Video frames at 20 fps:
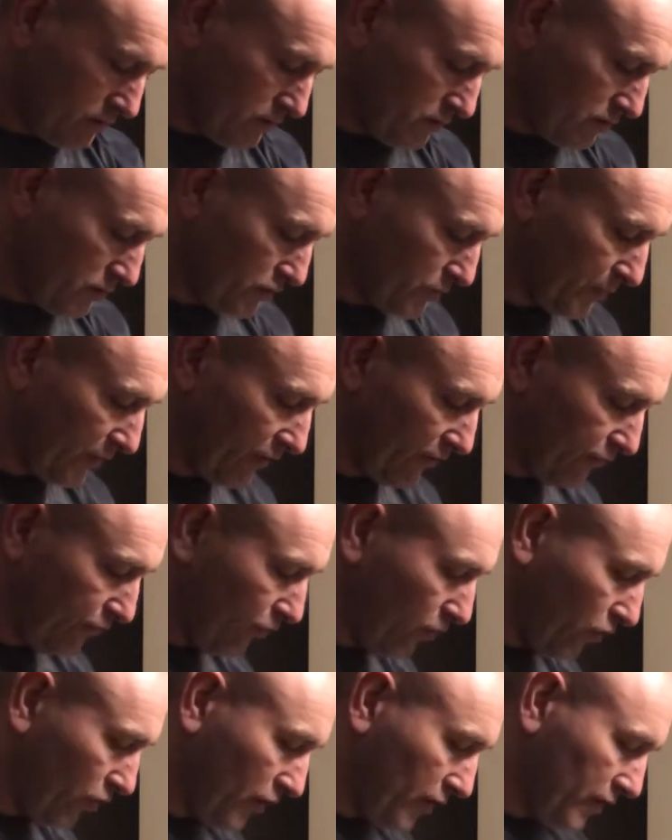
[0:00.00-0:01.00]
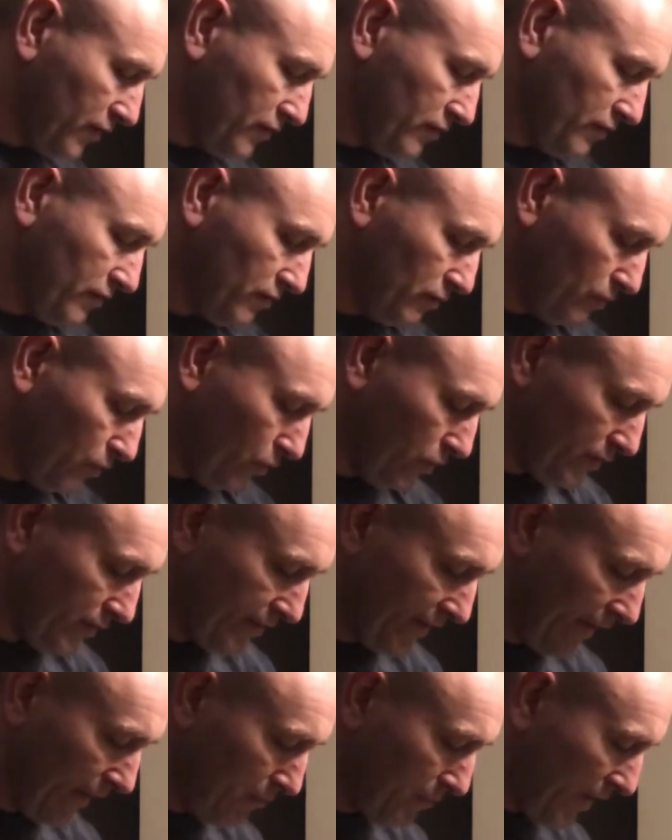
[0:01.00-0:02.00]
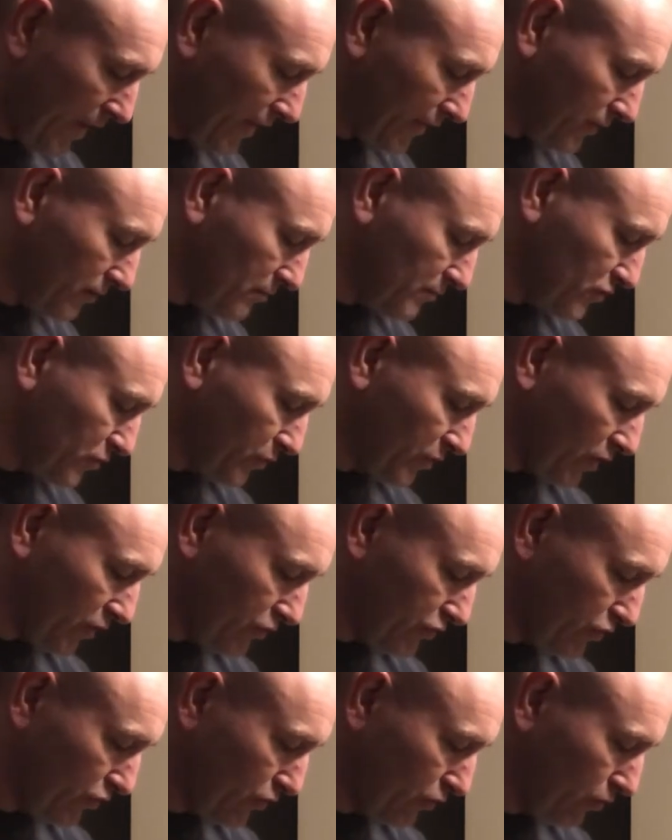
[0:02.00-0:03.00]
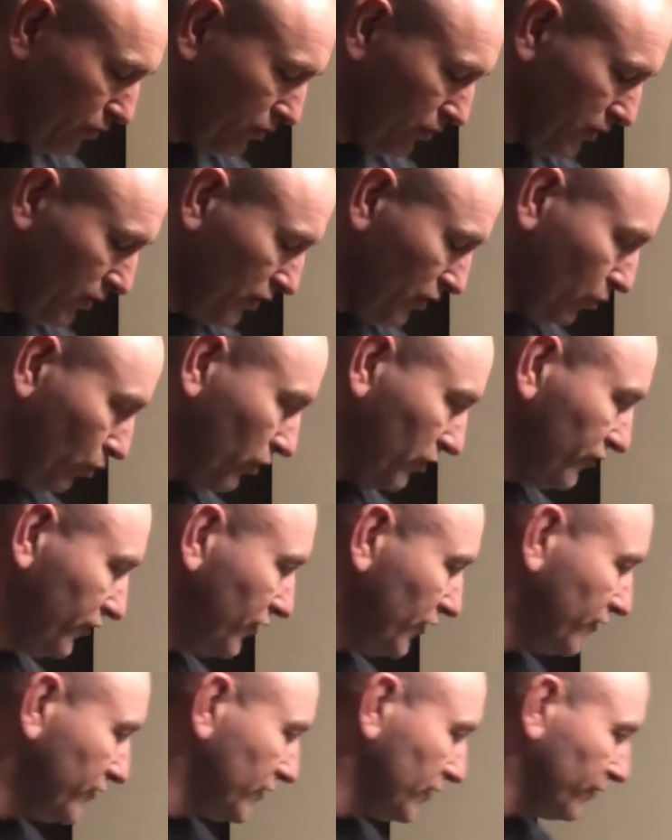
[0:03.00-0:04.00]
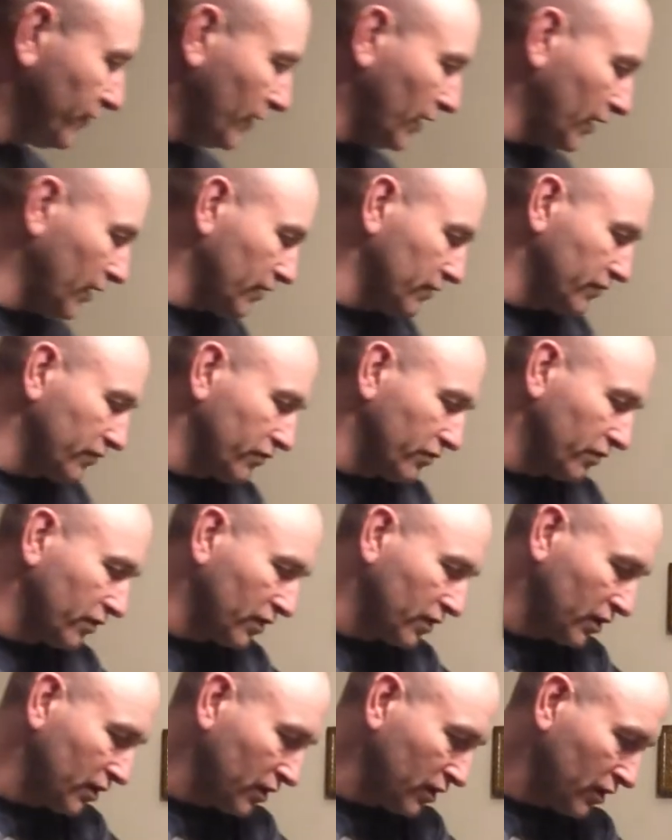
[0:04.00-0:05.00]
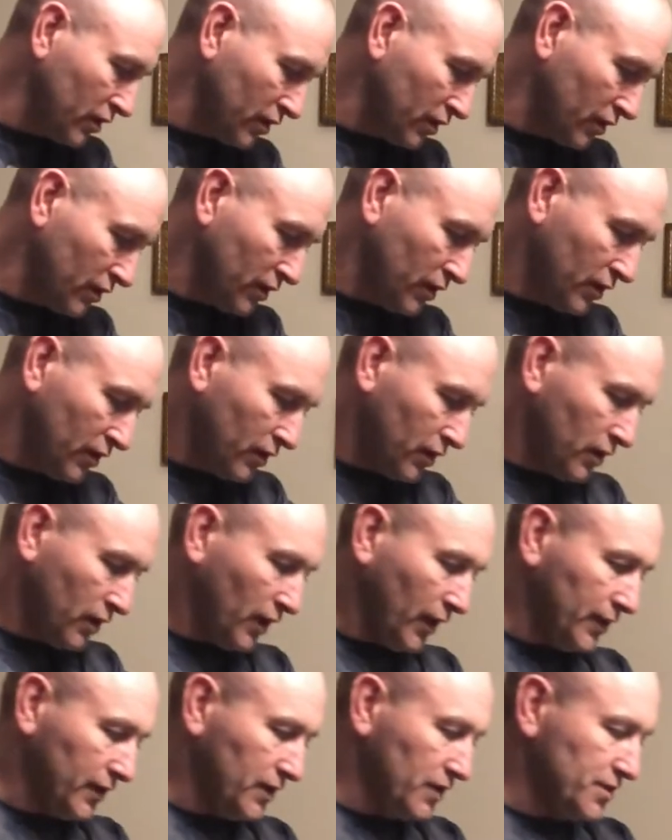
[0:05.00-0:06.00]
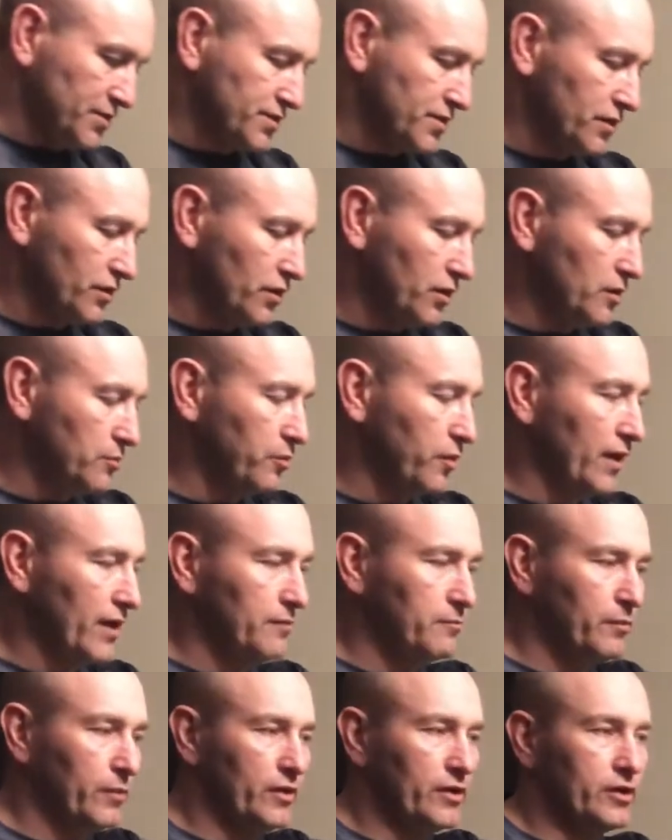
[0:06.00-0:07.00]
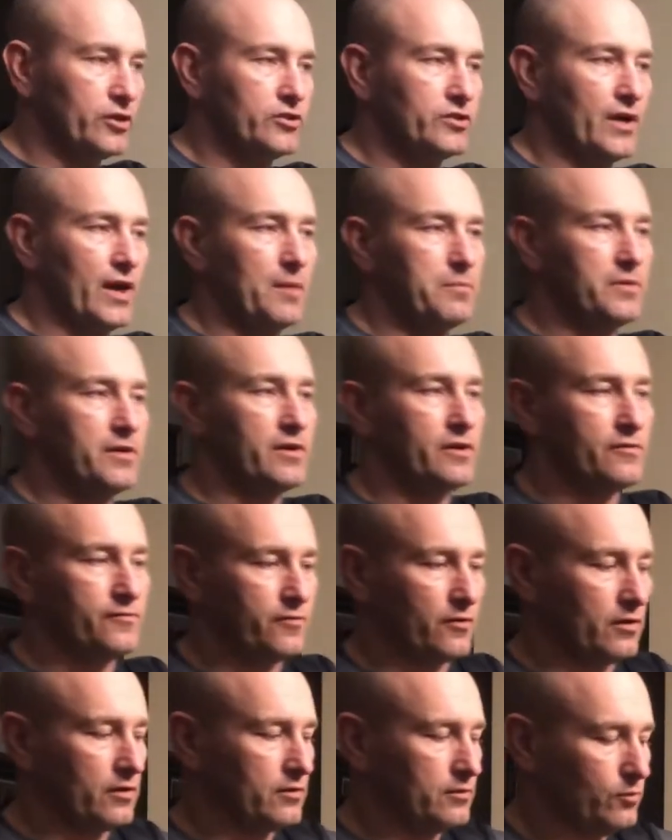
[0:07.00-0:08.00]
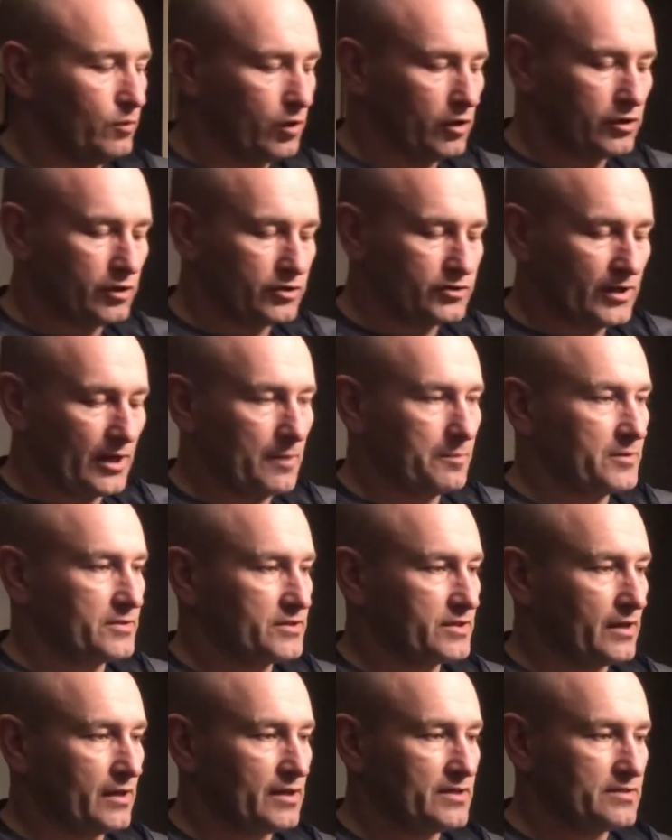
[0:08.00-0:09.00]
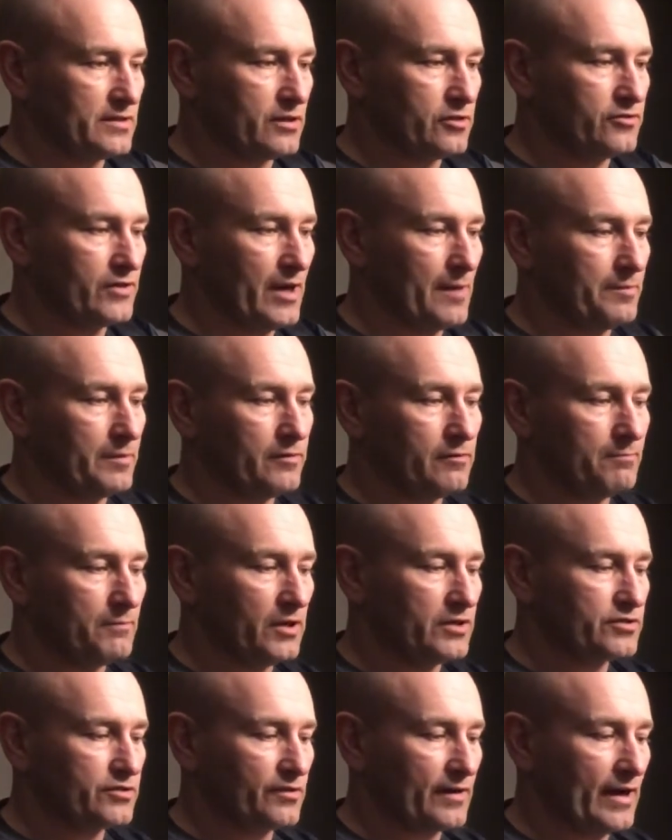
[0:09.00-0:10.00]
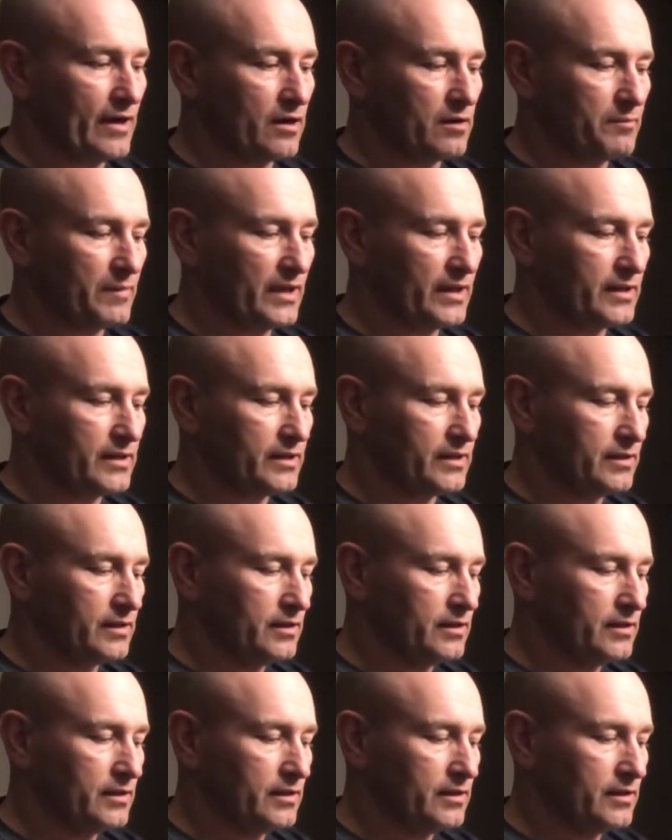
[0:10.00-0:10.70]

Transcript: So we got 4 110 Magnums, we got 2 155s. And this another bread and butter trap here for water trappers, guys that are trapping muskrat or mink.